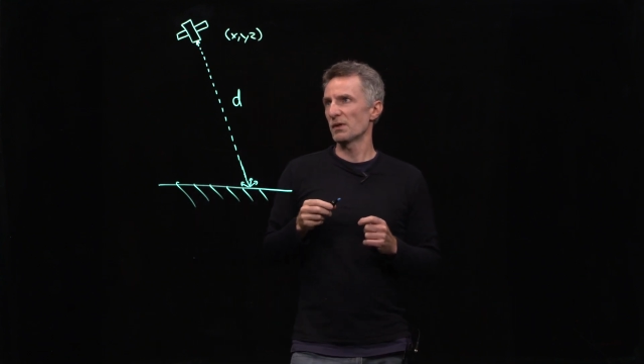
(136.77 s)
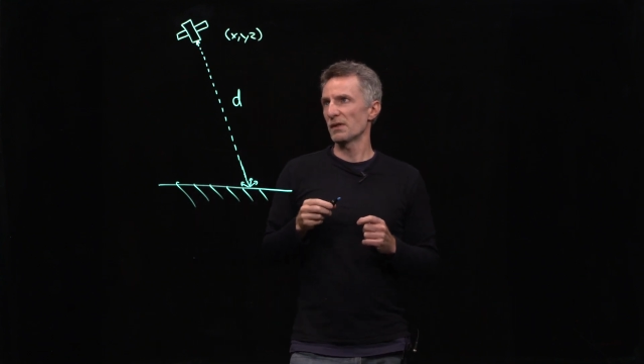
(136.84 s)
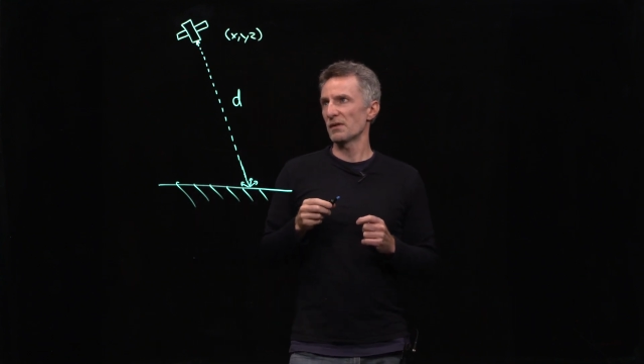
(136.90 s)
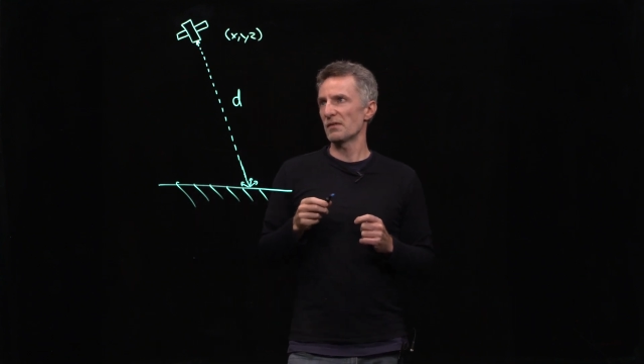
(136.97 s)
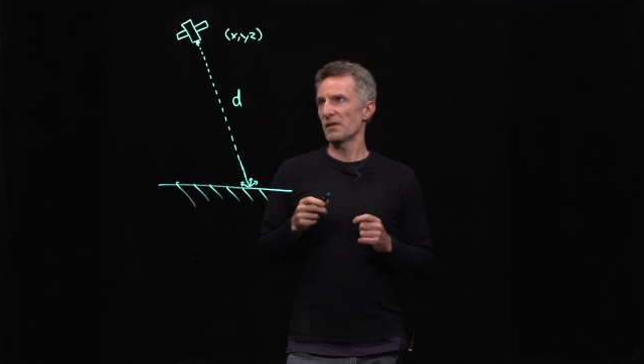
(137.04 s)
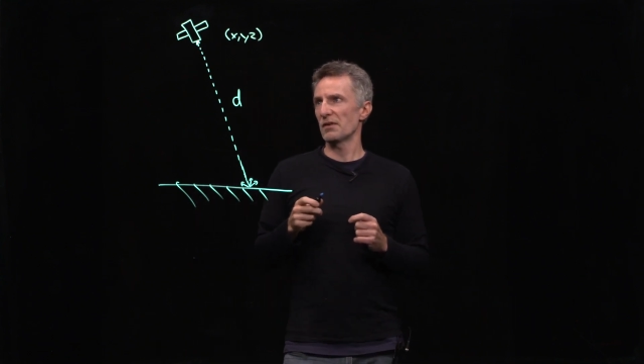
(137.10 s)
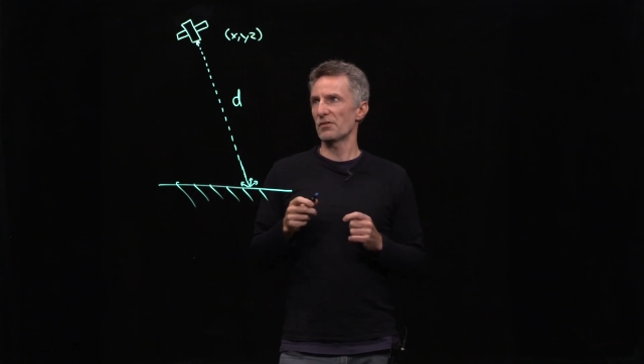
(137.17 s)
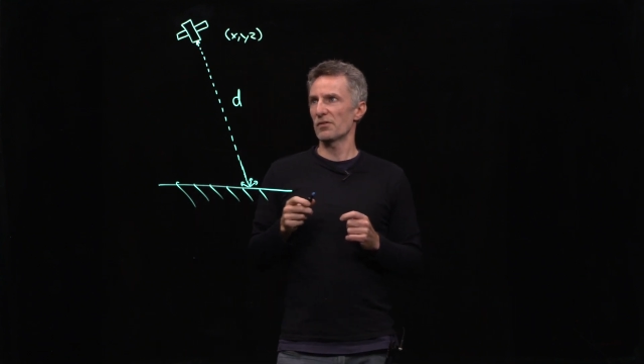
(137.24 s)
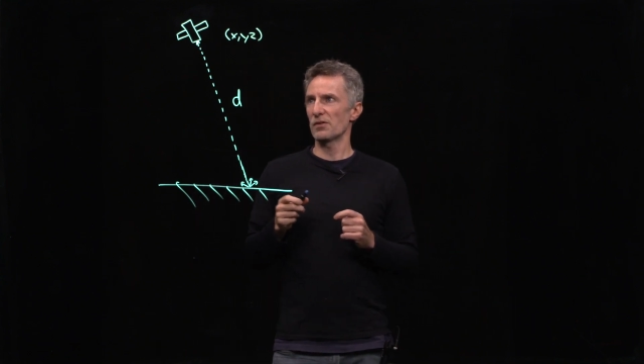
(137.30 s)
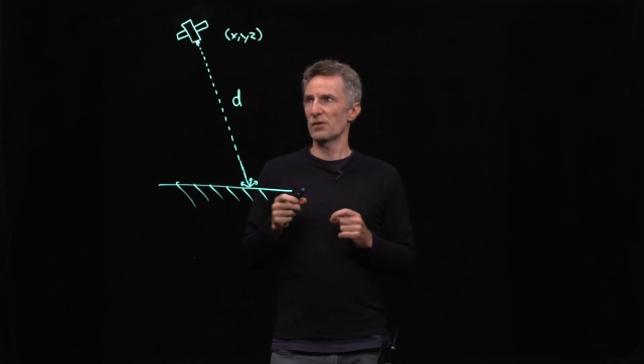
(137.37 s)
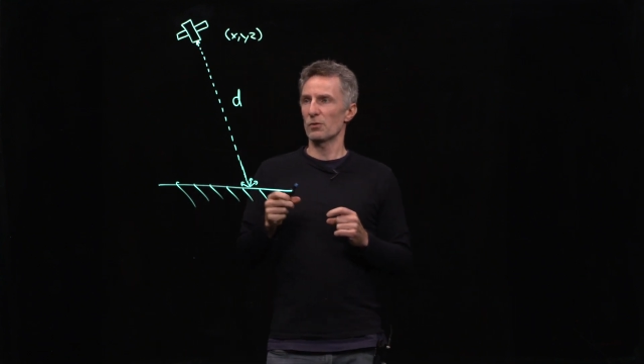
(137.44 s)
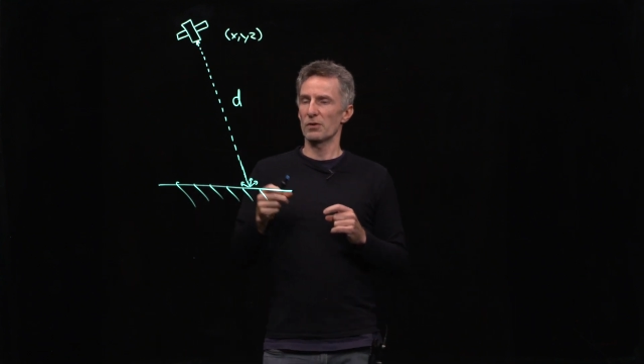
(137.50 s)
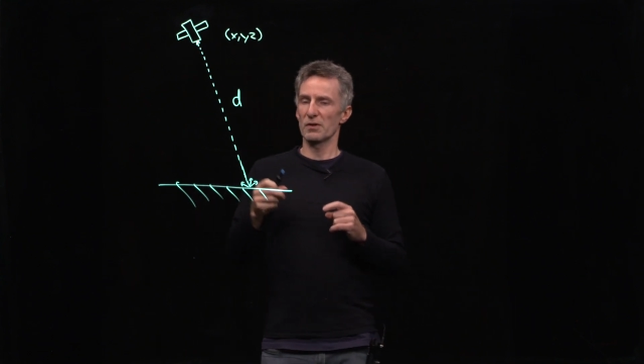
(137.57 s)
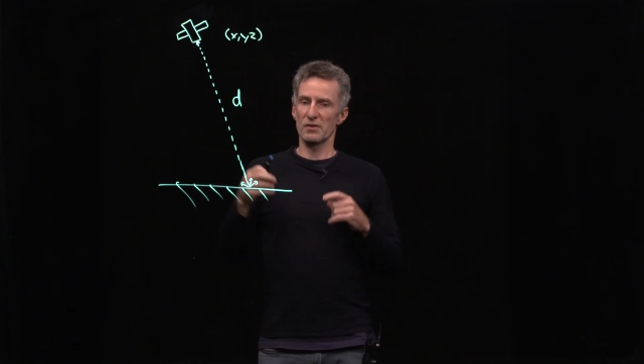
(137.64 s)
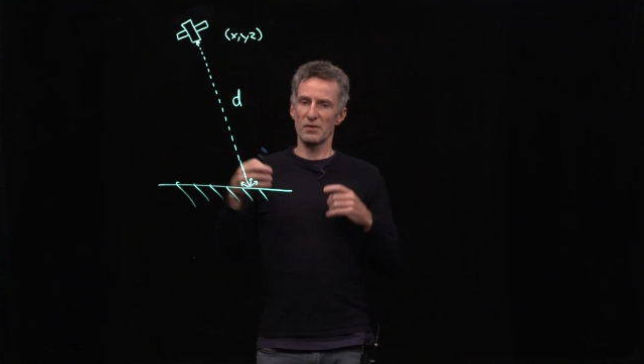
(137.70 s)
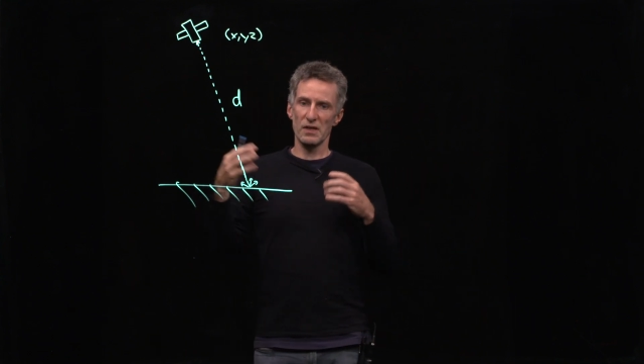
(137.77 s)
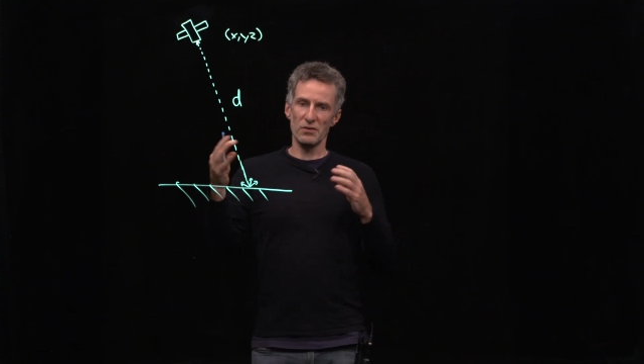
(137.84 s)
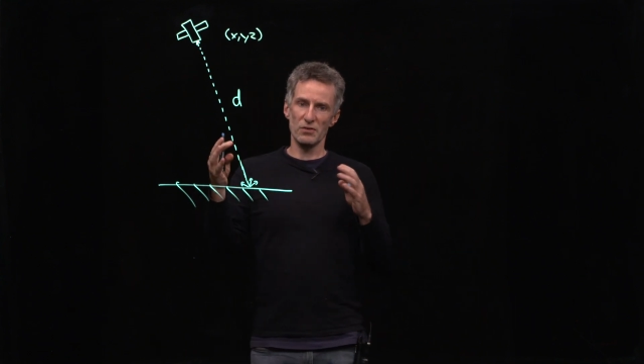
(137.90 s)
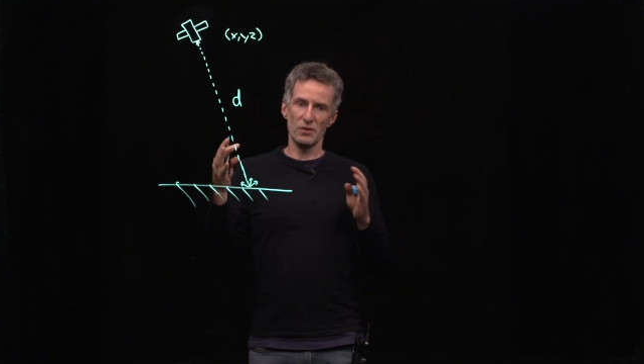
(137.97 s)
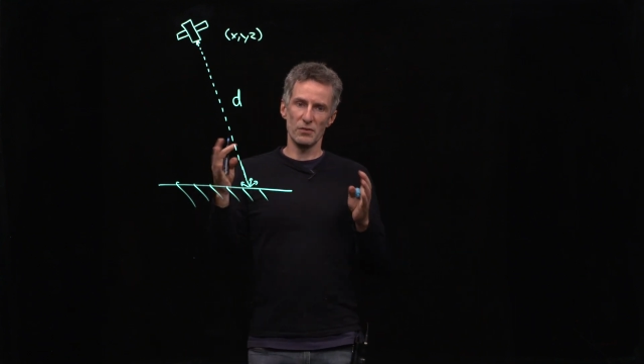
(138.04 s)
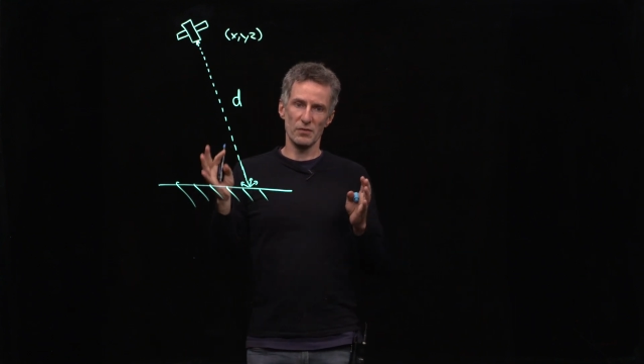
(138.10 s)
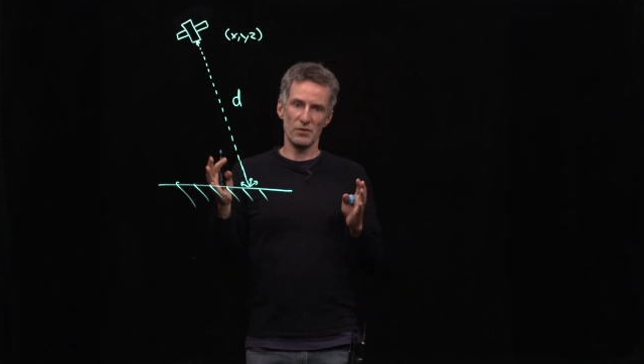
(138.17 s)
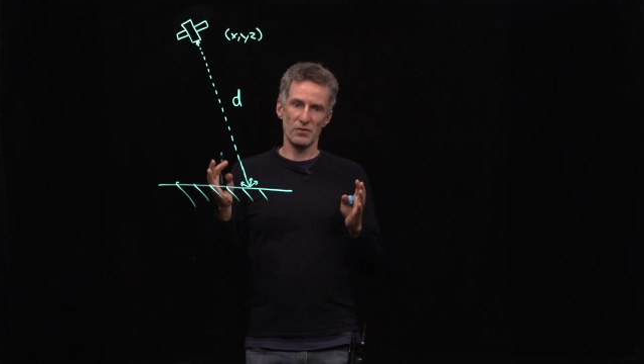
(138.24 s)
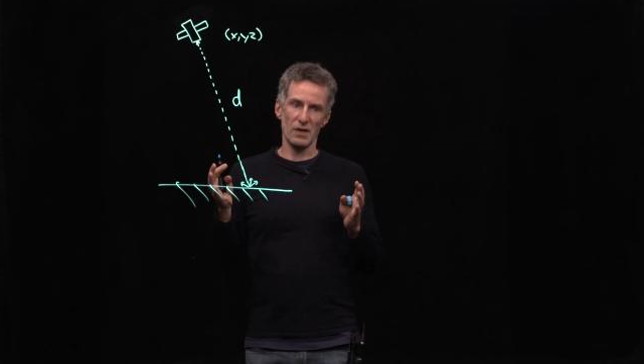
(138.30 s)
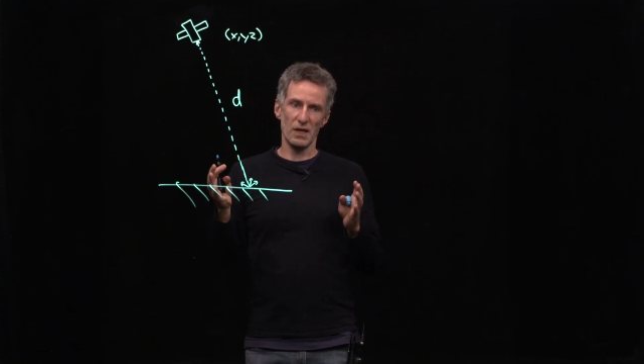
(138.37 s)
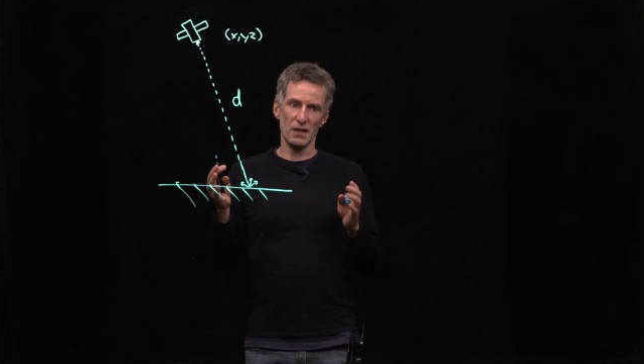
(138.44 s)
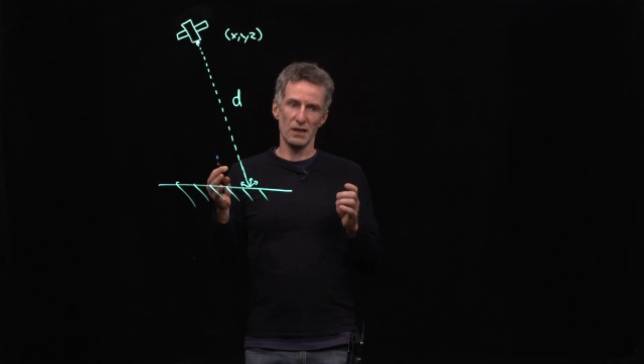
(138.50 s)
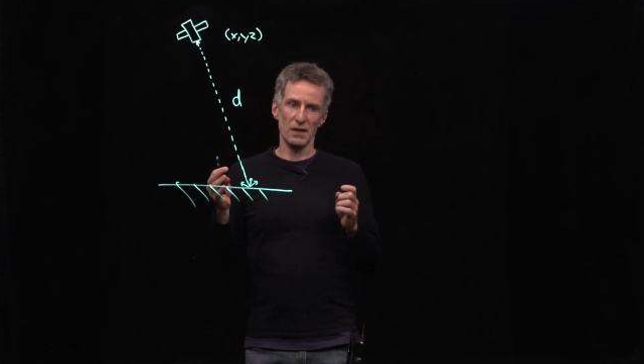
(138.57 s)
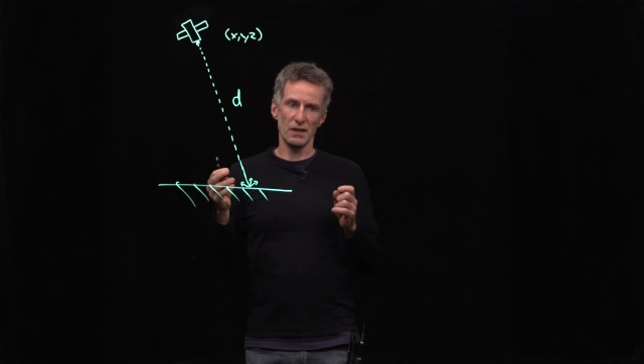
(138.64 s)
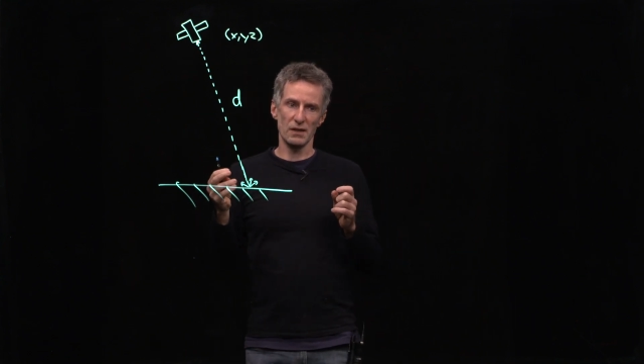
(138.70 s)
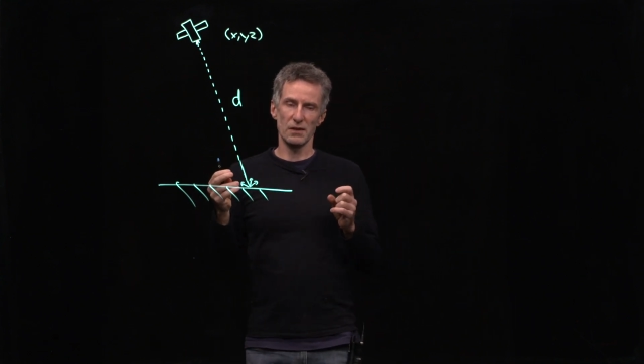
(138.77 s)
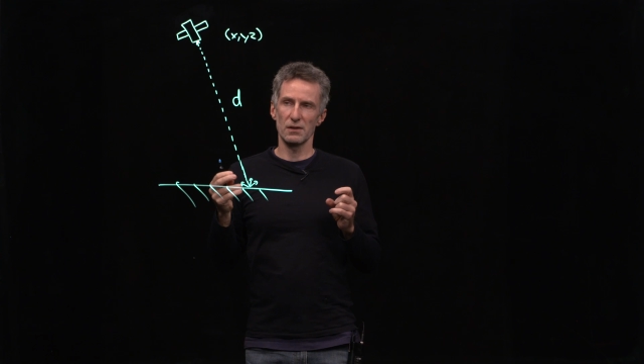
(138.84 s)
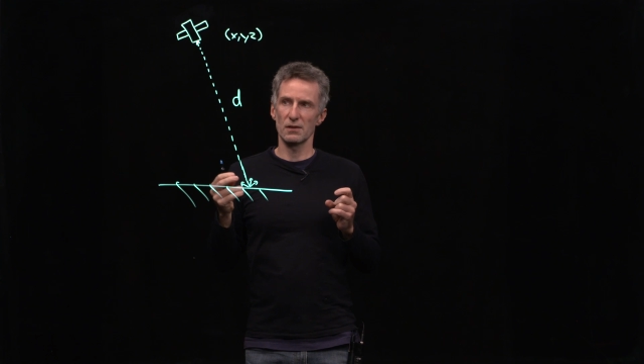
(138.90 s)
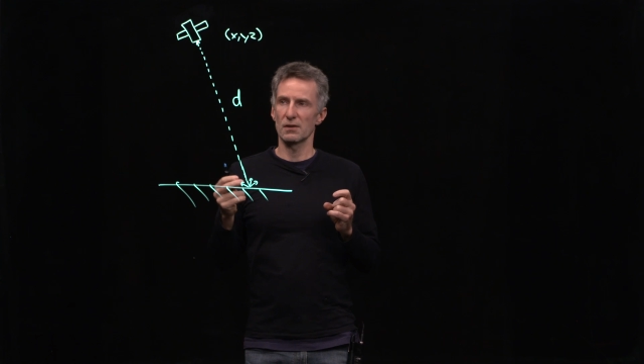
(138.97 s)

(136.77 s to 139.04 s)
that tells us the orientation of the satellite.